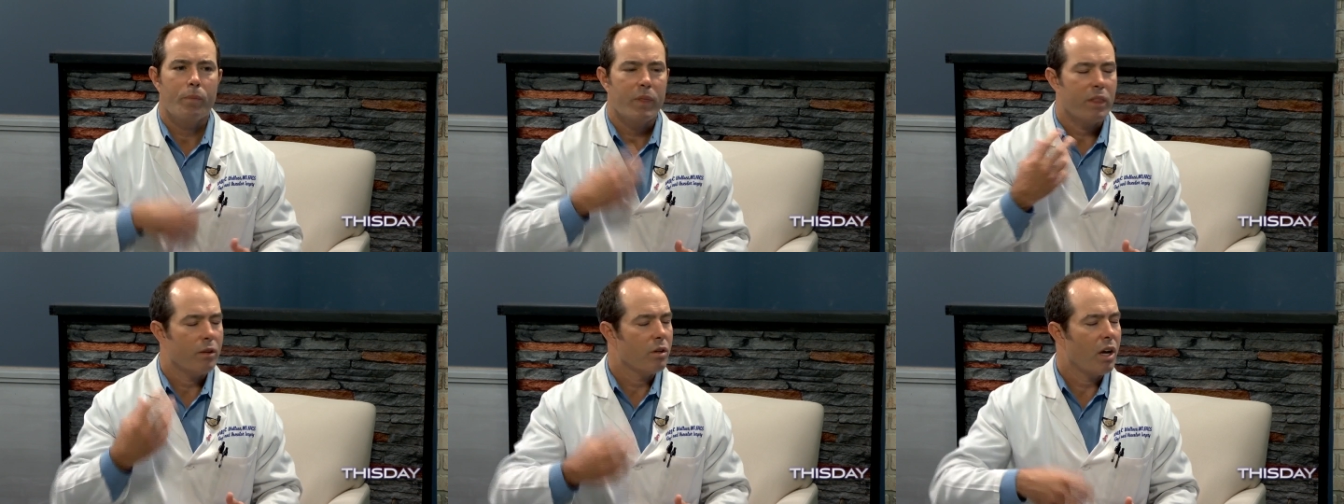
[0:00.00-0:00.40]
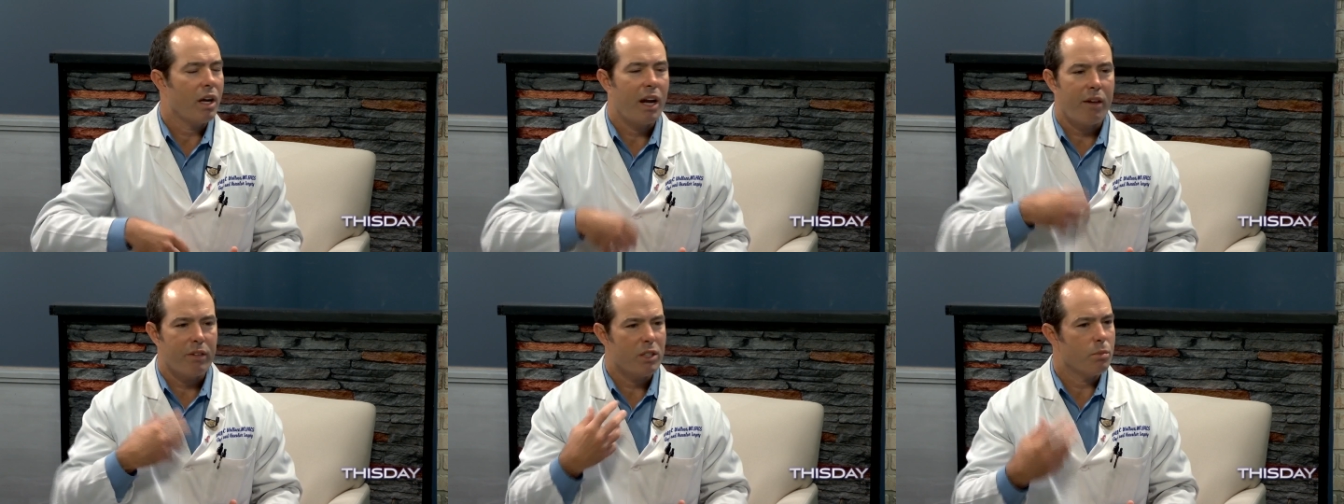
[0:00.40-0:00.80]
They're not
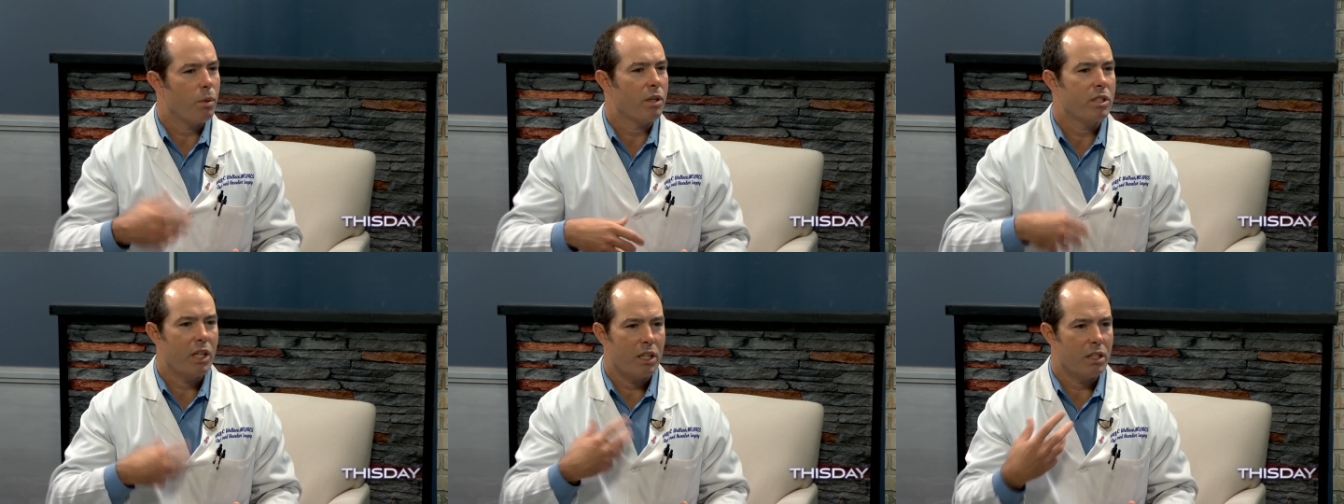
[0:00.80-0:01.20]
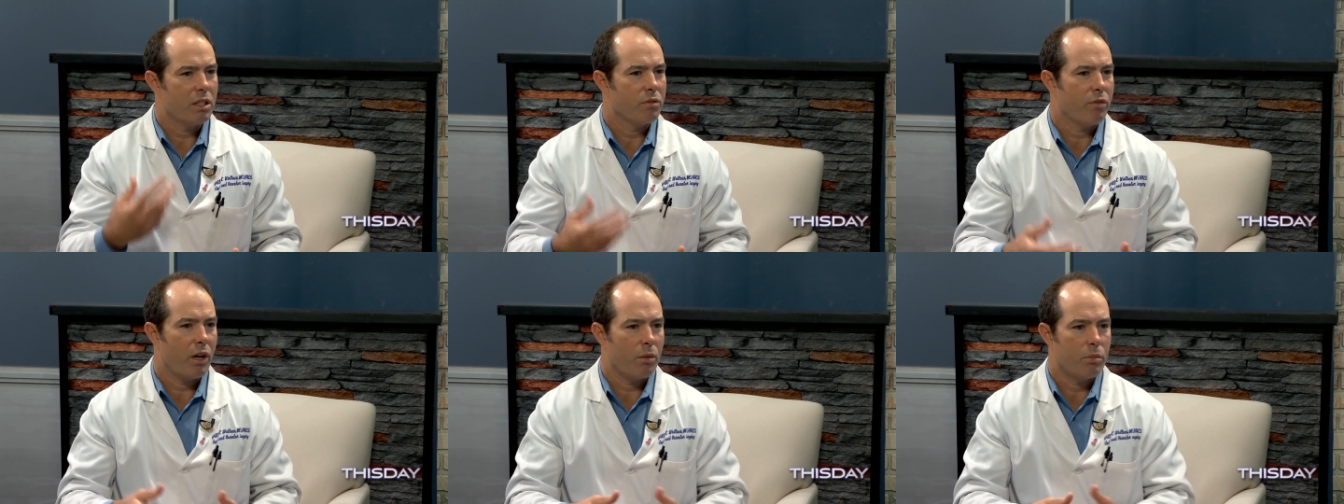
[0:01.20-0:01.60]
having spontaneous
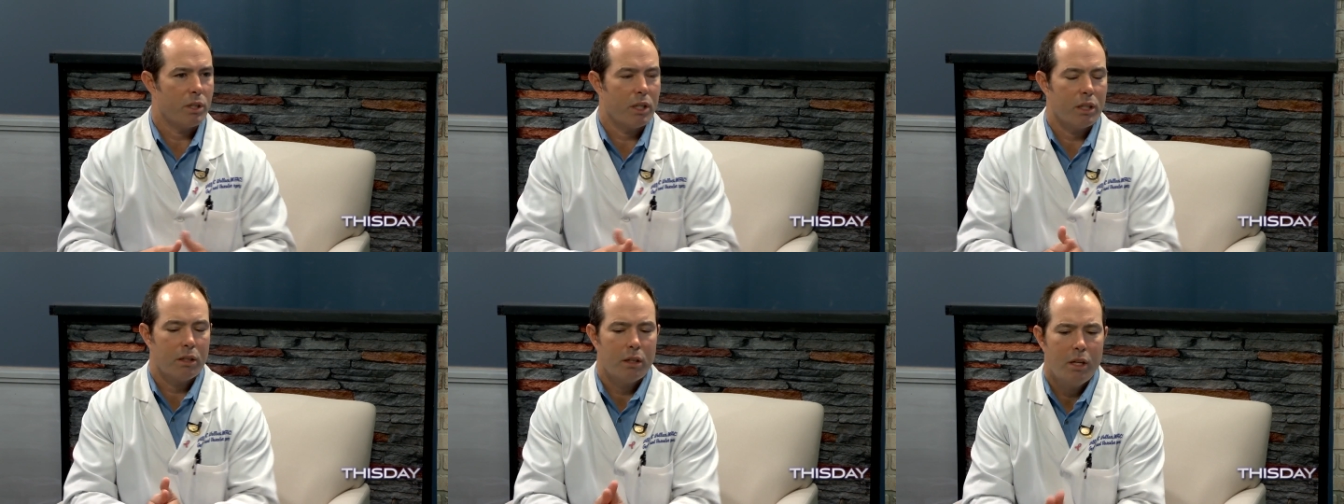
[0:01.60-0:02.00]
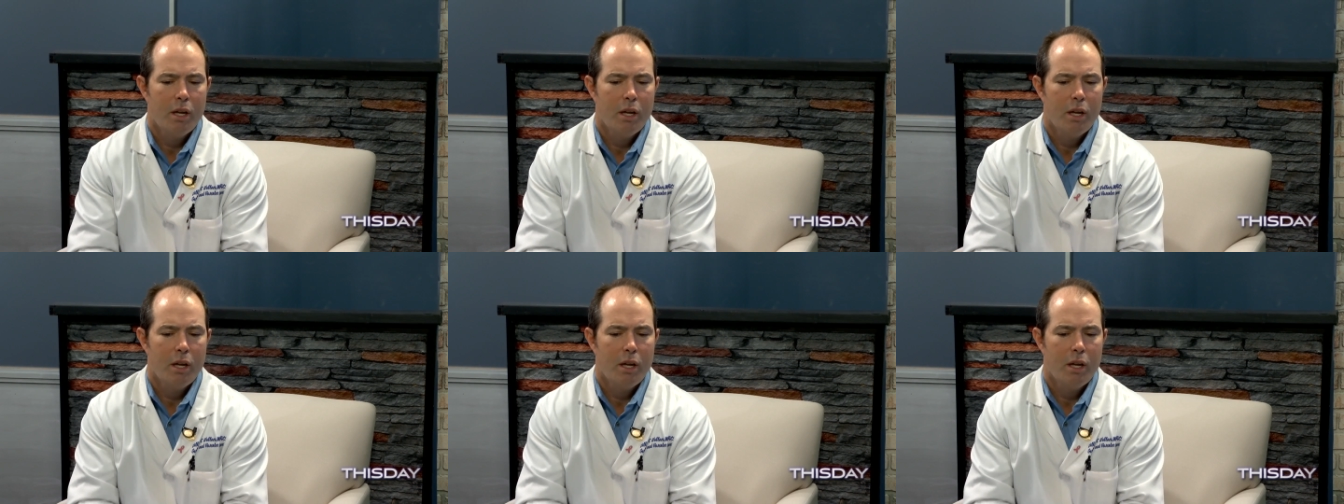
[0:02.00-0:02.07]
vomiting.